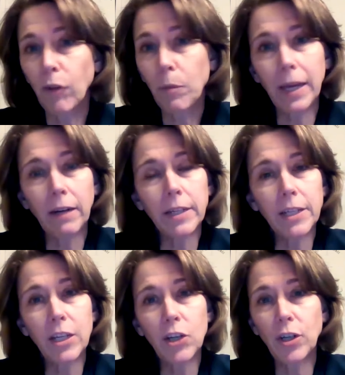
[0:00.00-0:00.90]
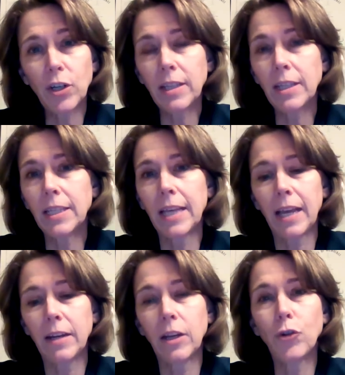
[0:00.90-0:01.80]
governmental decisions
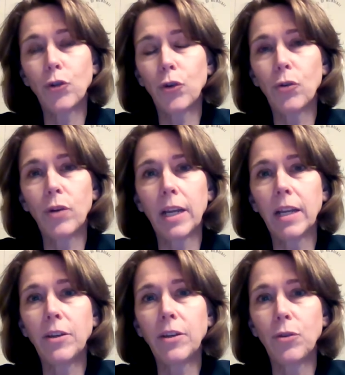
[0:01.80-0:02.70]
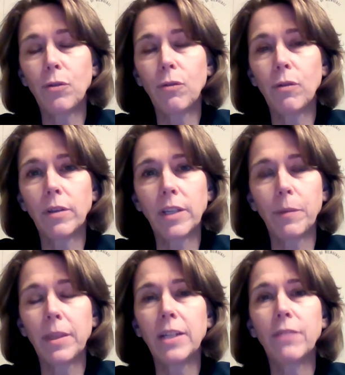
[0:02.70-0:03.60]
that intrude into
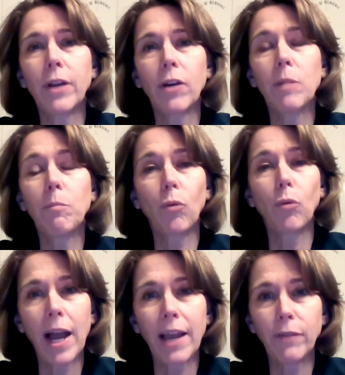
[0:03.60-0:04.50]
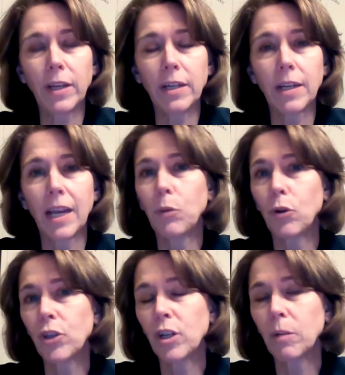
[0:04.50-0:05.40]
some of these very private and
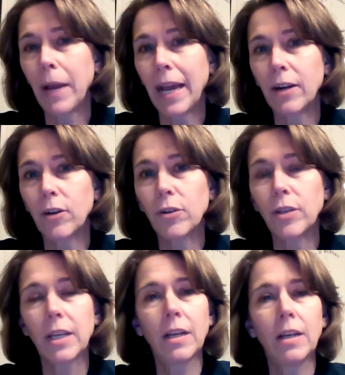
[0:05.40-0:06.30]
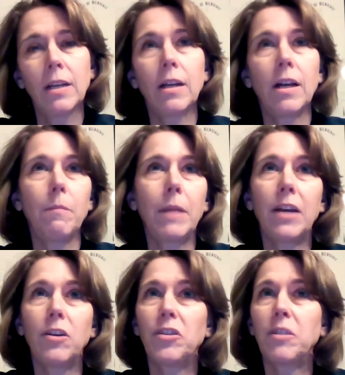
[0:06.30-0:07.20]
personal matters,
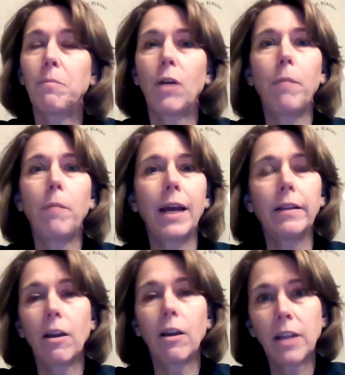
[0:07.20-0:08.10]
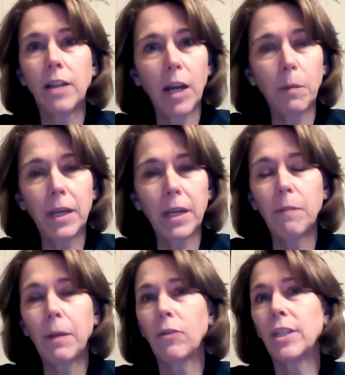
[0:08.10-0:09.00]
matters about bodily autonomy,
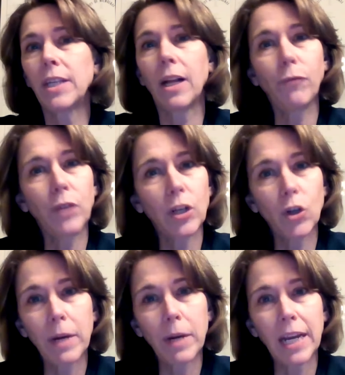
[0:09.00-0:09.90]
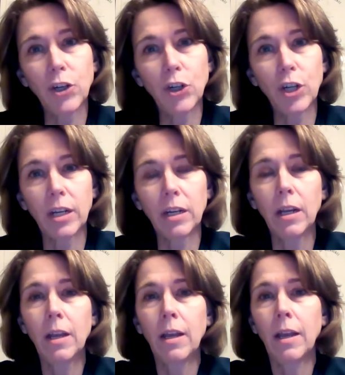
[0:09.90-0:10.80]
about self-determination,
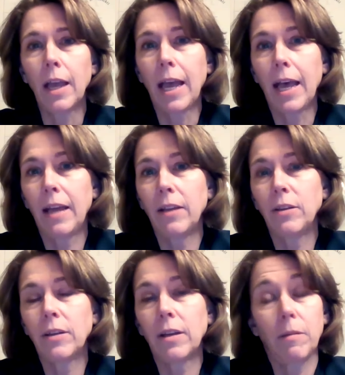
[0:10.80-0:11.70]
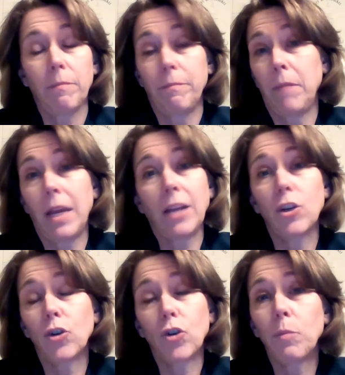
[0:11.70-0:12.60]
and make
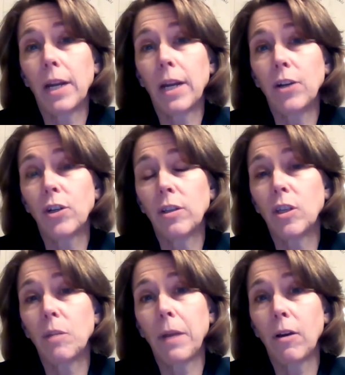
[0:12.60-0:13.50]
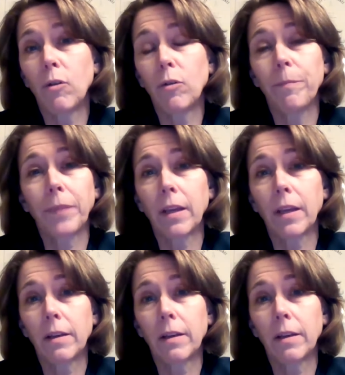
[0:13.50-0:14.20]
determinations about